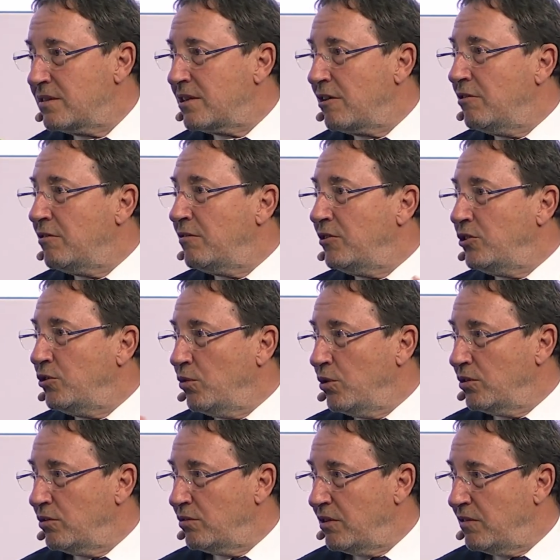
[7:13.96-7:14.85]
however you
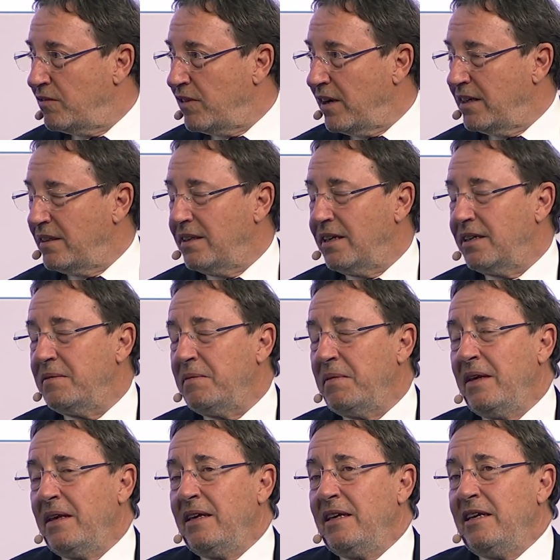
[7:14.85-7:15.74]
want to define that.
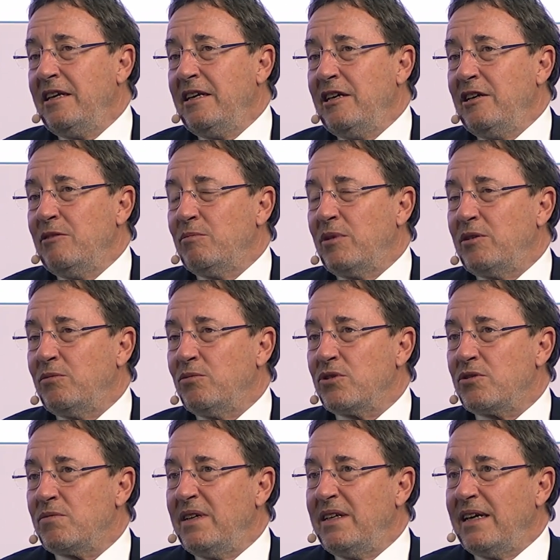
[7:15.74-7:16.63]
But it
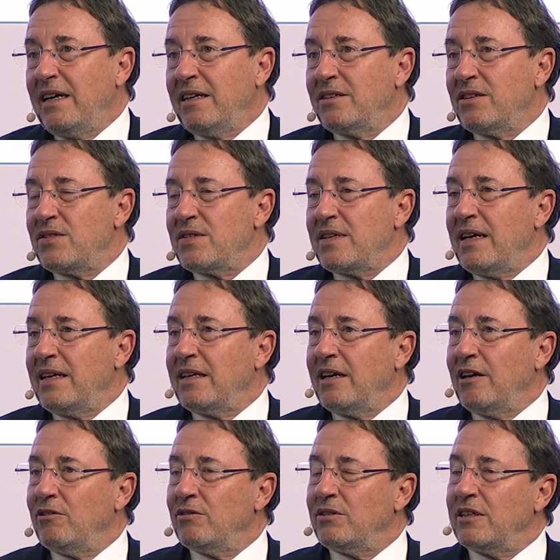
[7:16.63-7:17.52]
was really understanding
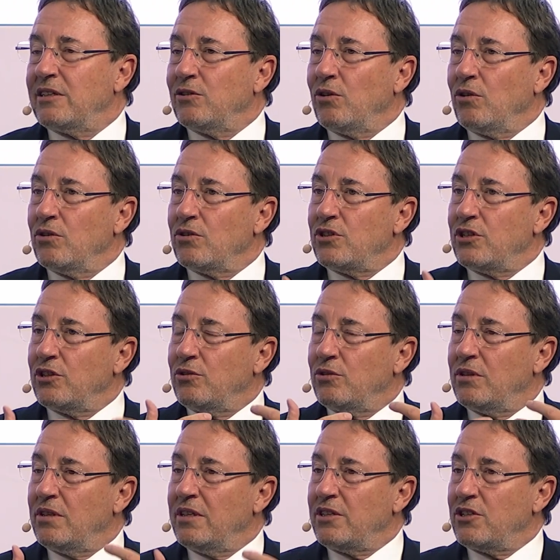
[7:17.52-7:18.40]
how technology
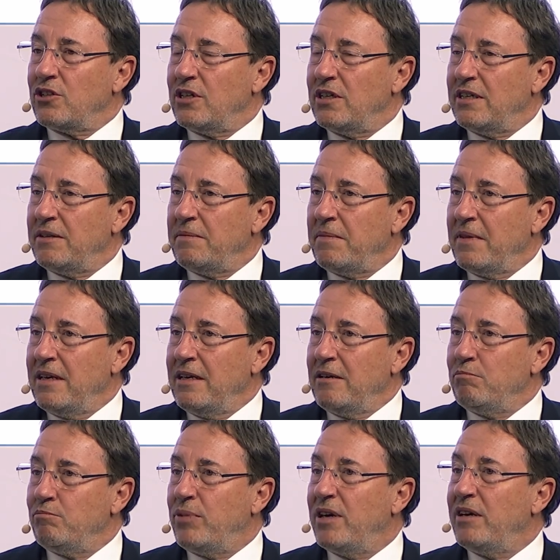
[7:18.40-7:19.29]
could literally
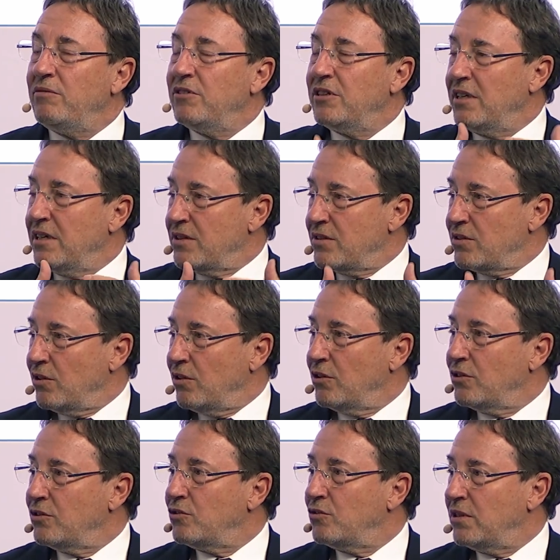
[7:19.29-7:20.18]
pivot us
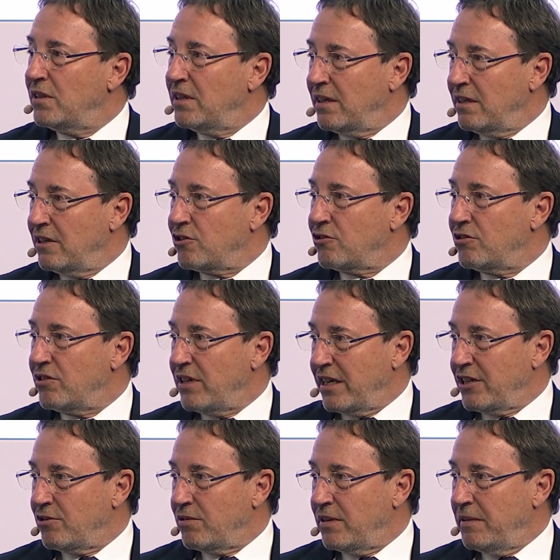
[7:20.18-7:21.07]
onto another
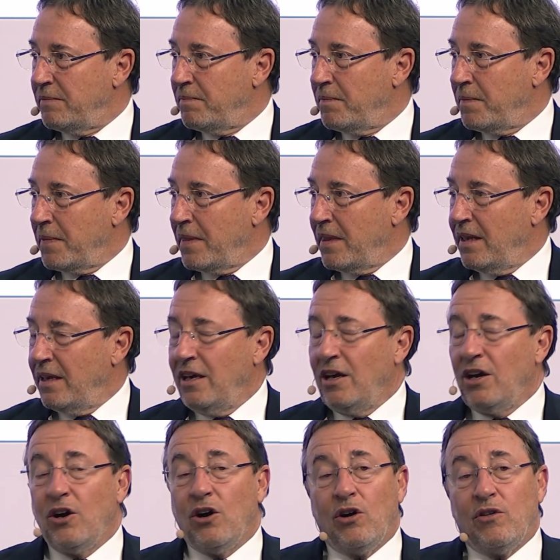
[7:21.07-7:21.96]
trajectory.
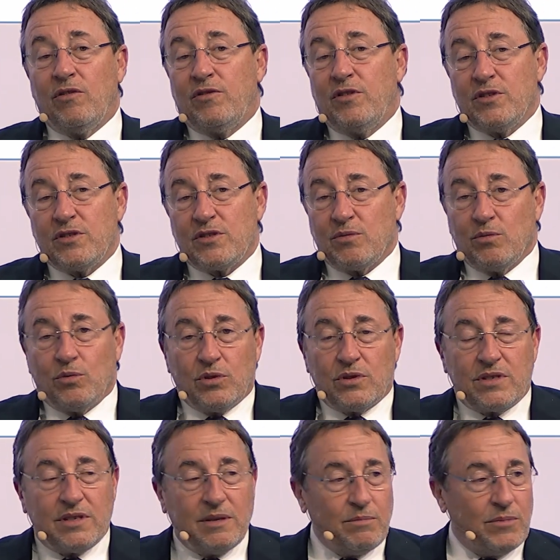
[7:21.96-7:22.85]
Or first of all,
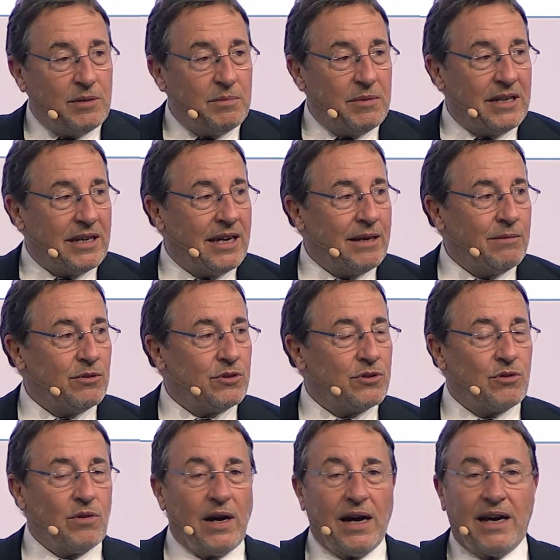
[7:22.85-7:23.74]
simply being able
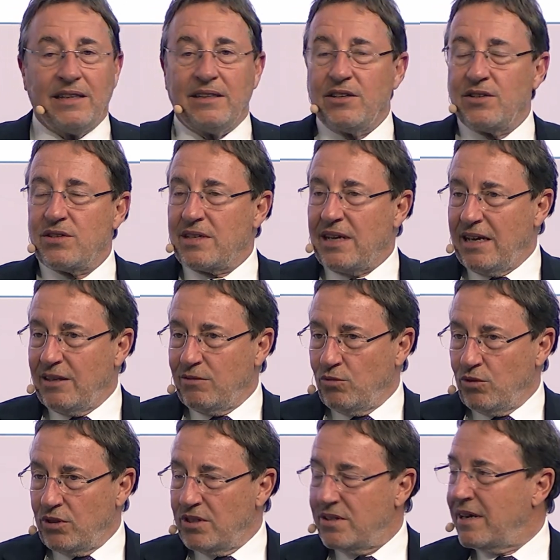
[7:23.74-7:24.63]
to understand
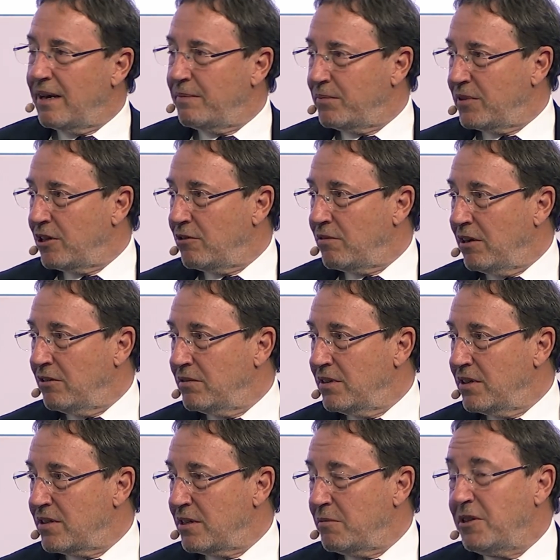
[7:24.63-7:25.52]
what is happening around
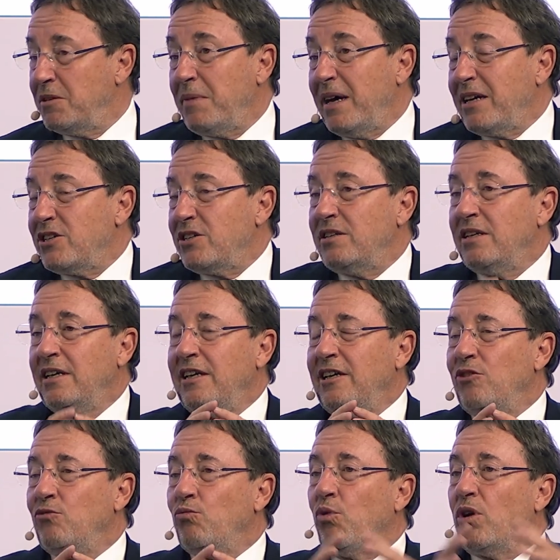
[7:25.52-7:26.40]
us. I mean, imagine
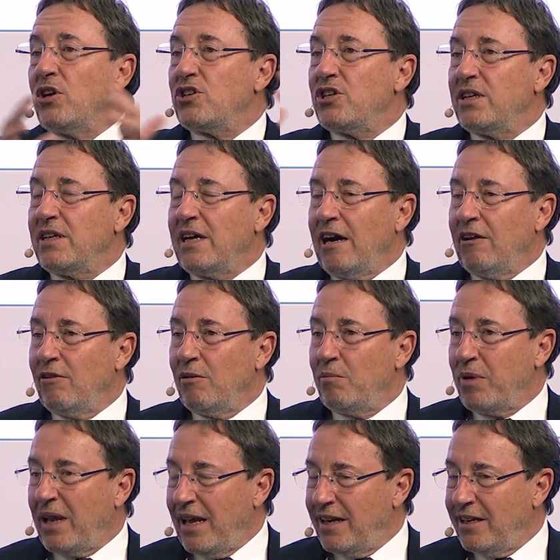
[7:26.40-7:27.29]
watching our
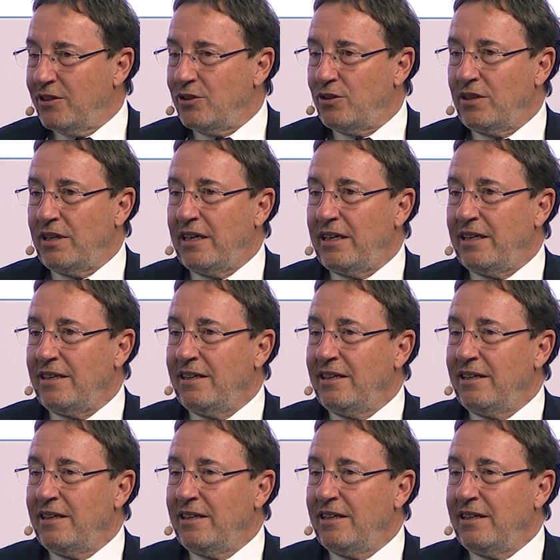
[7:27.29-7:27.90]
planet today